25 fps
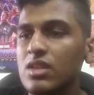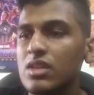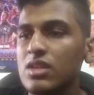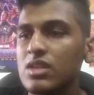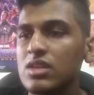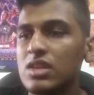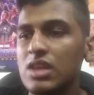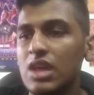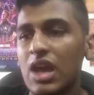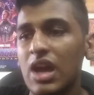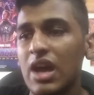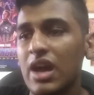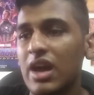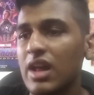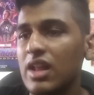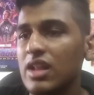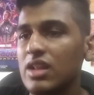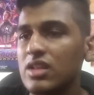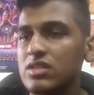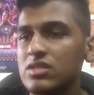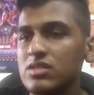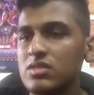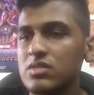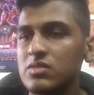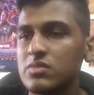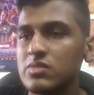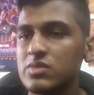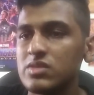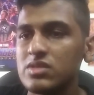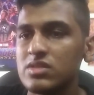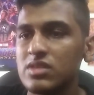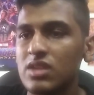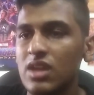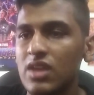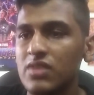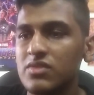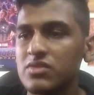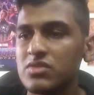yeah, we
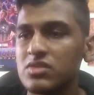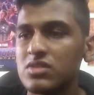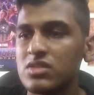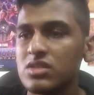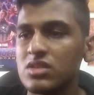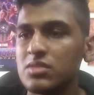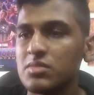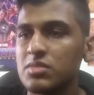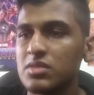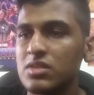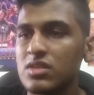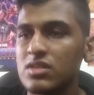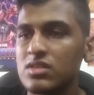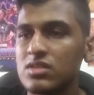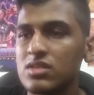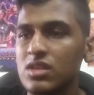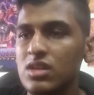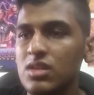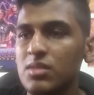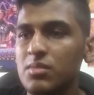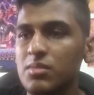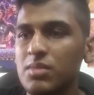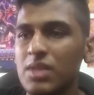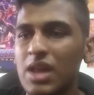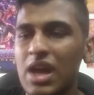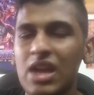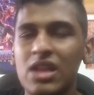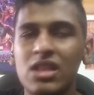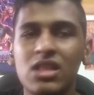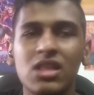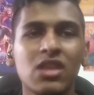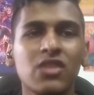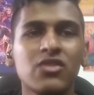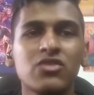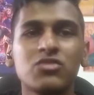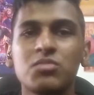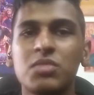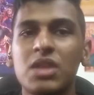just have to see, because I
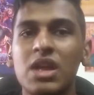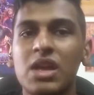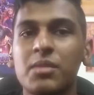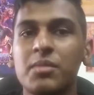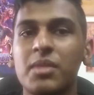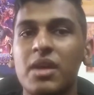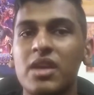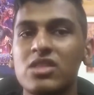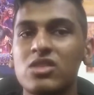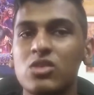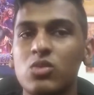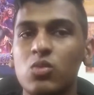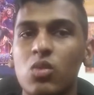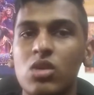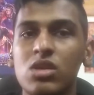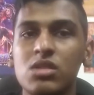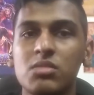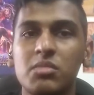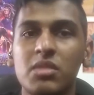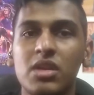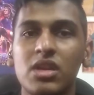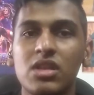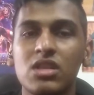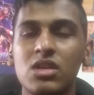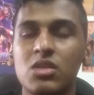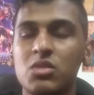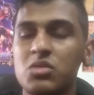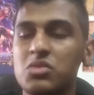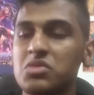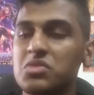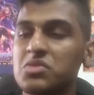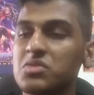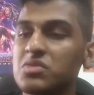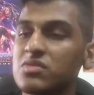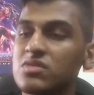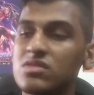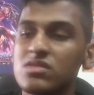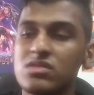love Black Panther 1, man. That
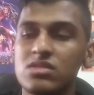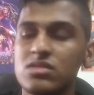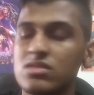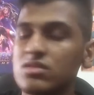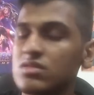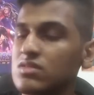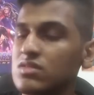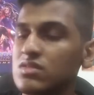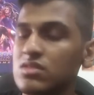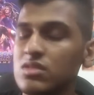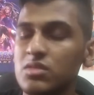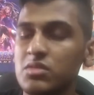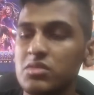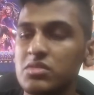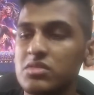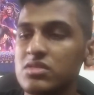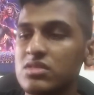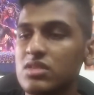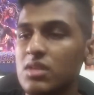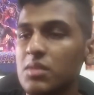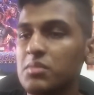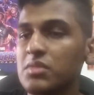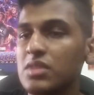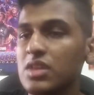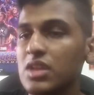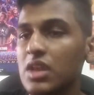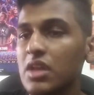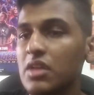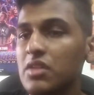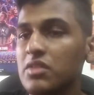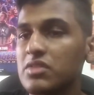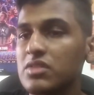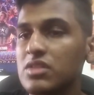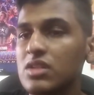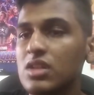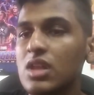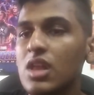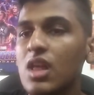was something
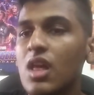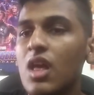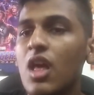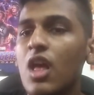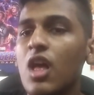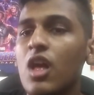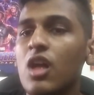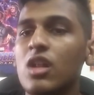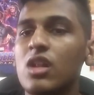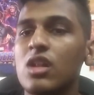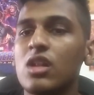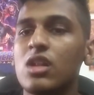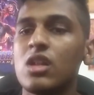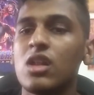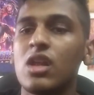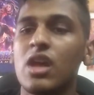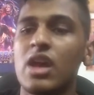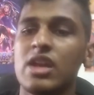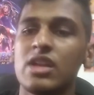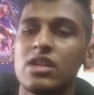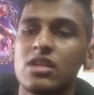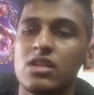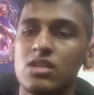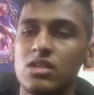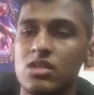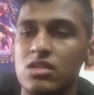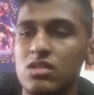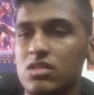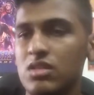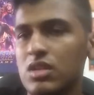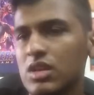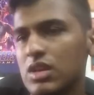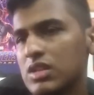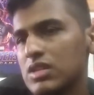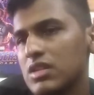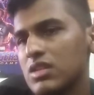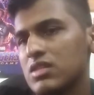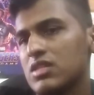else. And
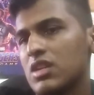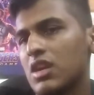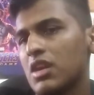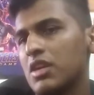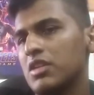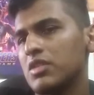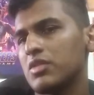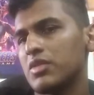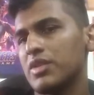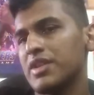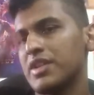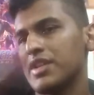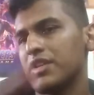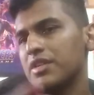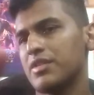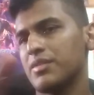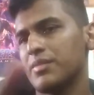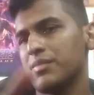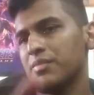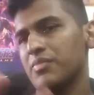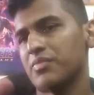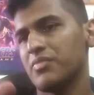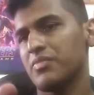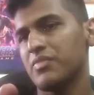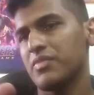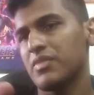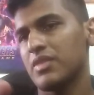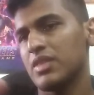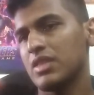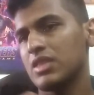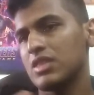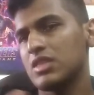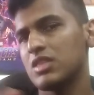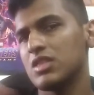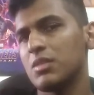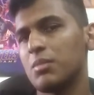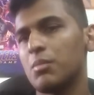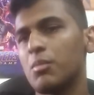look at this title right here,
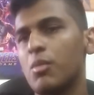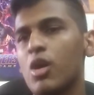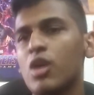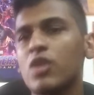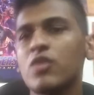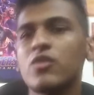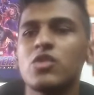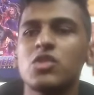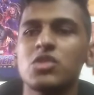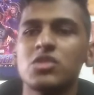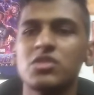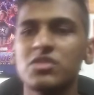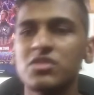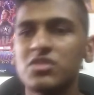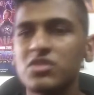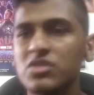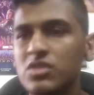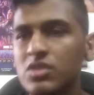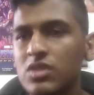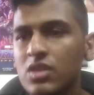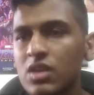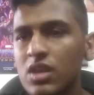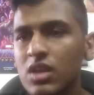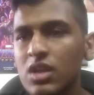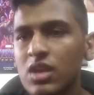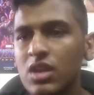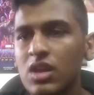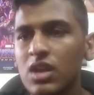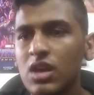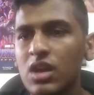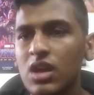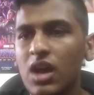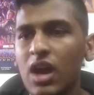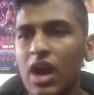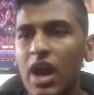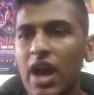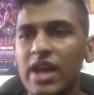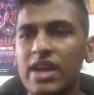The Marvels.
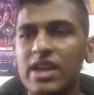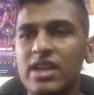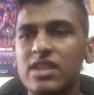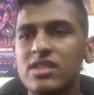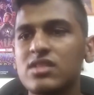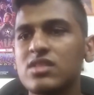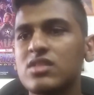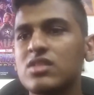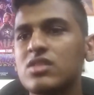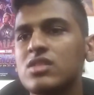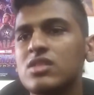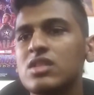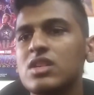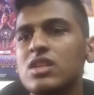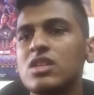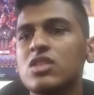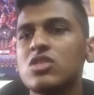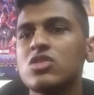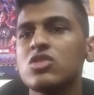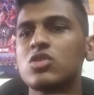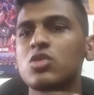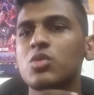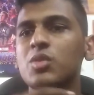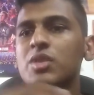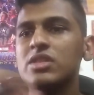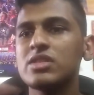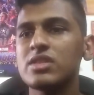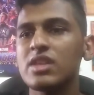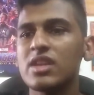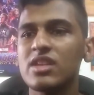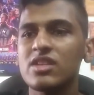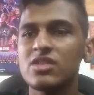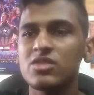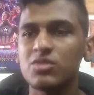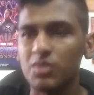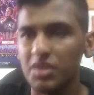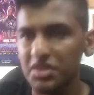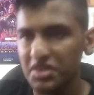I can see three
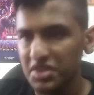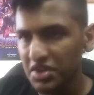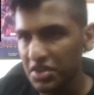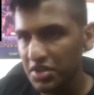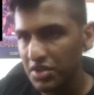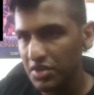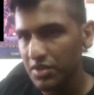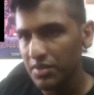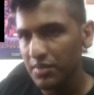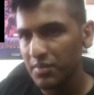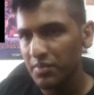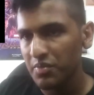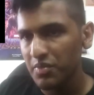things right here.